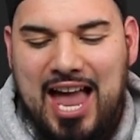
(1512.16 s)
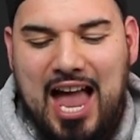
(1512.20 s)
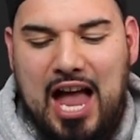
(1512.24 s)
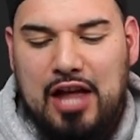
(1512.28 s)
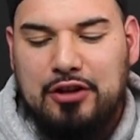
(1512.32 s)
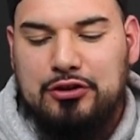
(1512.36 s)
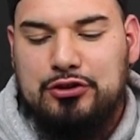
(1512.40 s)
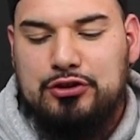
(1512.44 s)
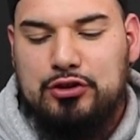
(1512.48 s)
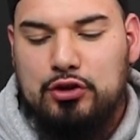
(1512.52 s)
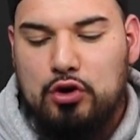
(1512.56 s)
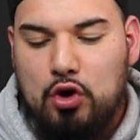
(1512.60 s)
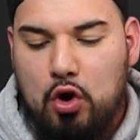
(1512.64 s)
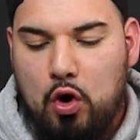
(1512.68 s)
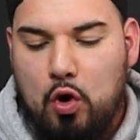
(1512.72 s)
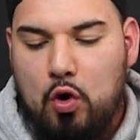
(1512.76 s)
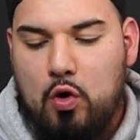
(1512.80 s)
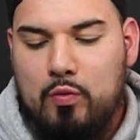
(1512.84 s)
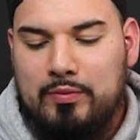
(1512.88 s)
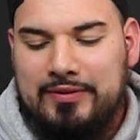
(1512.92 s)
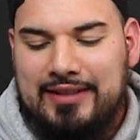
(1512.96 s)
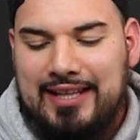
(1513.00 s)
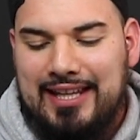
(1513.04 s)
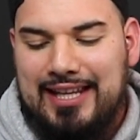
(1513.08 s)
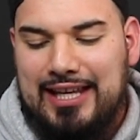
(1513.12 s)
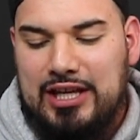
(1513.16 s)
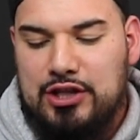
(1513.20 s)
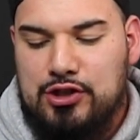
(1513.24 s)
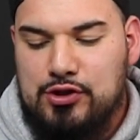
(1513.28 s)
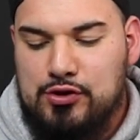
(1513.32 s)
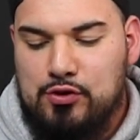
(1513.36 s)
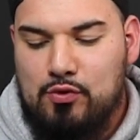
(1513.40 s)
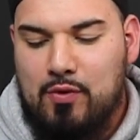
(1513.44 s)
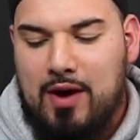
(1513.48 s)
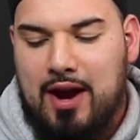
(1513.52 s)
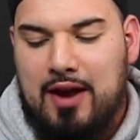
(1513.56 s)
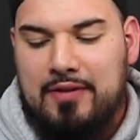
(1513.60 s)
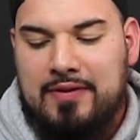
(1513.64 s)
And to whom did he
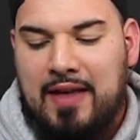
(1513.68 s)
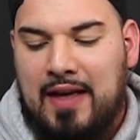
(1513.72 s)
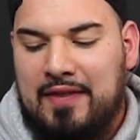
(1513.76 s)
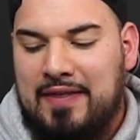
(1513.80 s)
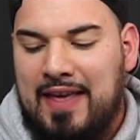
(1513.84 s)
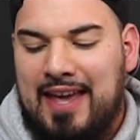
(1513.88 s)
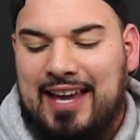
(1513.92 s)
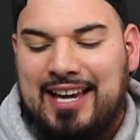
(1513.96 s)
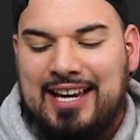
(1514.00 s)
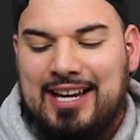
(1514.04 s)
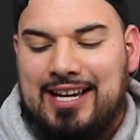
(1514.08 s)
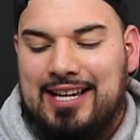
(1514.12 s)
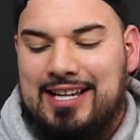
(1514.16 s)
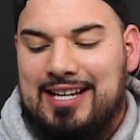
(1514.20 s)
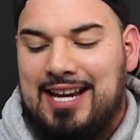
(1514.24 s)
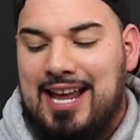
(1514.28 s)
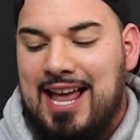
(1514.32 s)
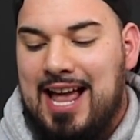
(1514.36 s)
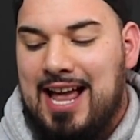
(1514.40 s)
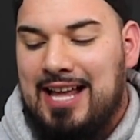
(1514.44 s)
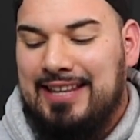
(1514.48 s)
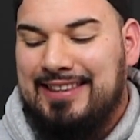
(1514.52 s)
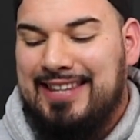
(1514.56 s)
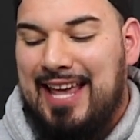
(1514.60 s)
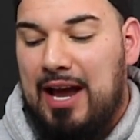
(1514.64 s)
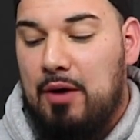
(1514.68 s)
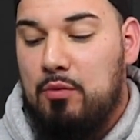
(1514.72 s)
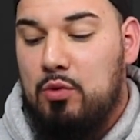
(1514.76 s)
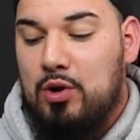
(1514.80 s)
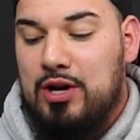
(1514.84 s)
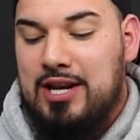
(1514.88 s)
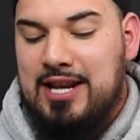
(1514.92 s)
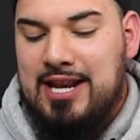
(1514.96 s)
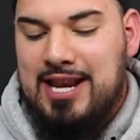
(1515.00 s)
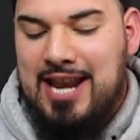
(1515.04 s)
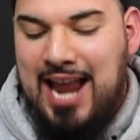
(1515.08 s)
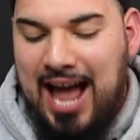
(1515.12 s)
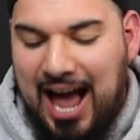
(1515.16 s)
swear that they
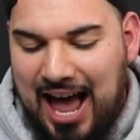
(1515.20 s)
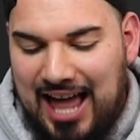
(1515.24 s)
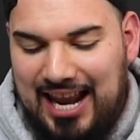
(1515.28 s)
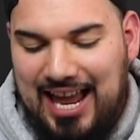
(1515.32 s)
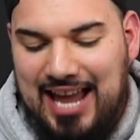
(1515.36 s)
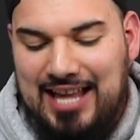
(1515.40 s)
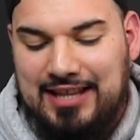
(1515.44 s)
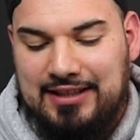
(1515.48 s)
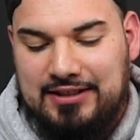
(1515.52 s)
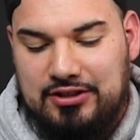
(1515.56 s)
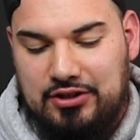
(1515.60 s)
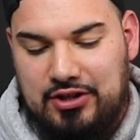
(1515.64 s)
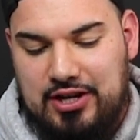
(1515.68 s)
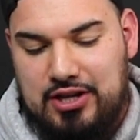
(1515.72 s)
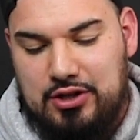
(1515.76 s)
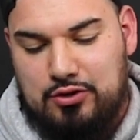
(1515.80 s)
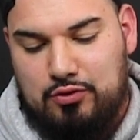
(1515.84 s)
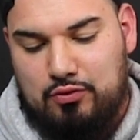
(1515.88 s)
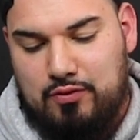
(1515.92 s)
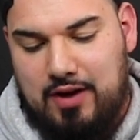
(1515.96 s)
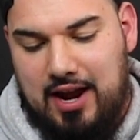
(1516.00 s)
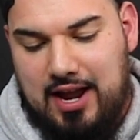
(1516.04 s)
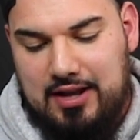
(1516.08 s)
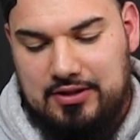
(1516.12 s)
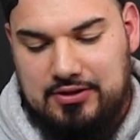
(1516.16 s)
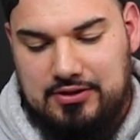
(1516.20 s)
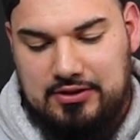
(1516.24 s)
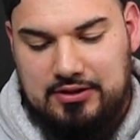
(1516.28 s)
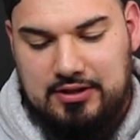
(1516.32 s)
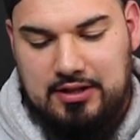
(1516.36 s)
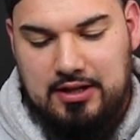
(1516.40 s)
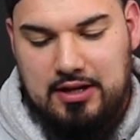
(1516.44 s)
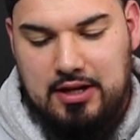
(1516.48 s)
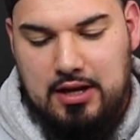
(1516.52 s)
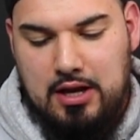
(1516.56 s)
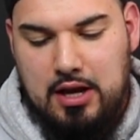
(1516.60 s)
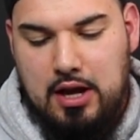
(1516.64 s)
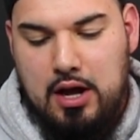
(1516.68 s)
would not enter his
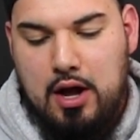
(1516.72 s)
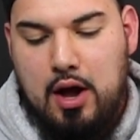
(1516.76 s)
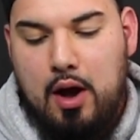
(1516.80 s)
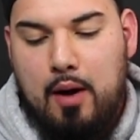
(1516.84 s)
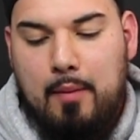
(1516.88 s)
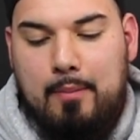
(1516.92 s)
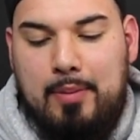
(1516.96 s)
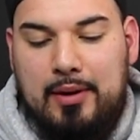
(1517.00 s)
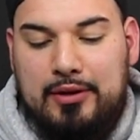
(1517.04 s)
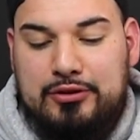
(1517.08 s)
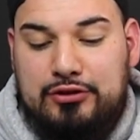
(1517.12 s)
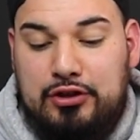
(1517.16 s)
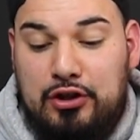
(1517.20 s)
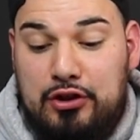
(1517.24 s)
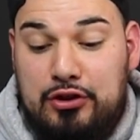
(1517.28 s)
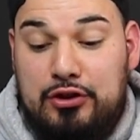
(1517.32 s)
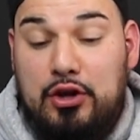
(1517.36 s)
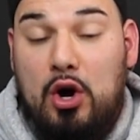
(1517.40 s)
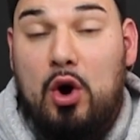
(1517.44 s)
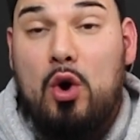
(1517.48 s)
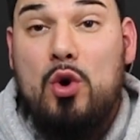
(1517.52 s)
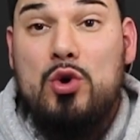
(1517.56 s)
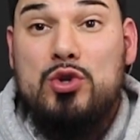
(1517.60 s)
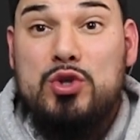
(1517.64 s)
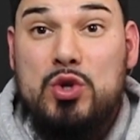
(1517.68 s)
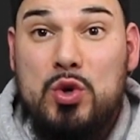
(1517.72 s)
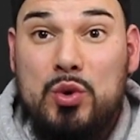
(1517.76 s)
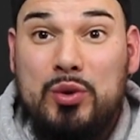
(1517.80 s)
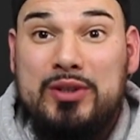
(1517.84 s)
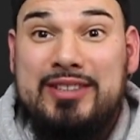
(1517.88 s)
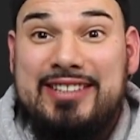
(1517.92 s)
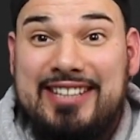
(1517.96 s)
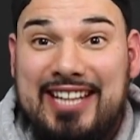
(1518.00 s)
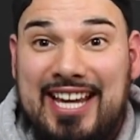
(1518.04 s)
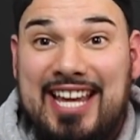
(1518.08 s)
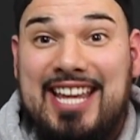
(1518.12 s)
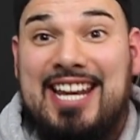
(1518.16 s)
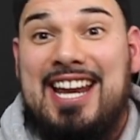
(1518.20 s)
rest, but to those
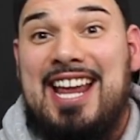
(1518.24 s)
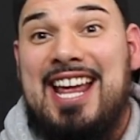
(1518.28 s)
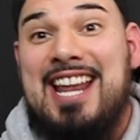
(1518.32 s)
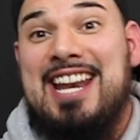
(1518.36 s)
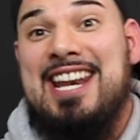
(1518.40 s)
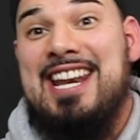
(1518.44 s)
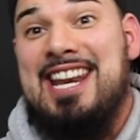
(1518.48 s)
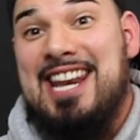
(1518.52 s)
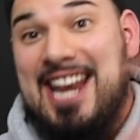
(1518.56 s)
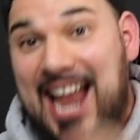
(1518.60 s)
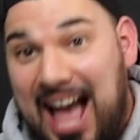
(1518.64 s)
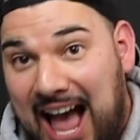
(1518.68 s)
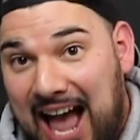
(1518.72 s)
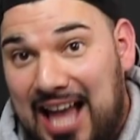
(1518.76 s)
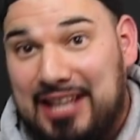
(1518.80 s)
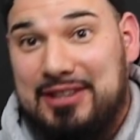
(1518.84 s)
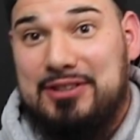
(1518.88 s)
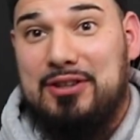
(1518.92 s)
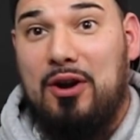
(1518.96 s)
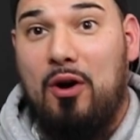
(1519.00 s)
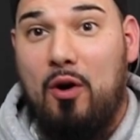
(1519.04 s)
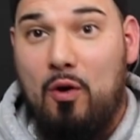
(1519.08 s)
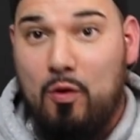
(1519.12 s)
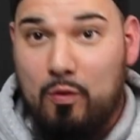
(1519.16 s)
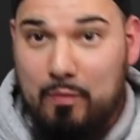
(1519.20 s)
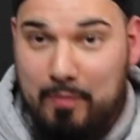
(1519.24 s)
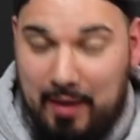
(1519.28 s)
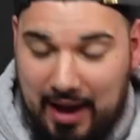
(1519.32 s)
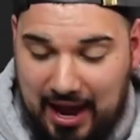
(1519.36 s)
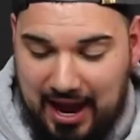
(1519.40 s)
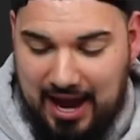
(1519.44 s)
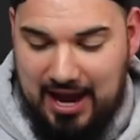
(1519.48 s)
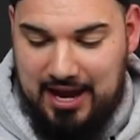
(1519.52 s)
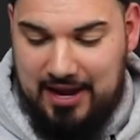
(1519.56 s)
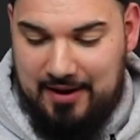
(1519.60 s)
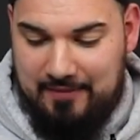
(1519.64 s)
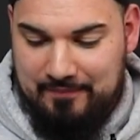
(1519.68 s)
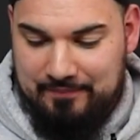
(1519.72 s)
who did not
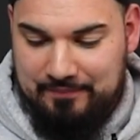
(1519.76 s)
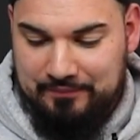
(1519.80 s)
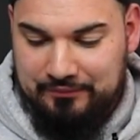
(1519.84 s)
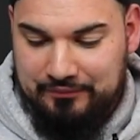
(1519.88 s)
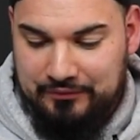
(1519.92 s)
obey?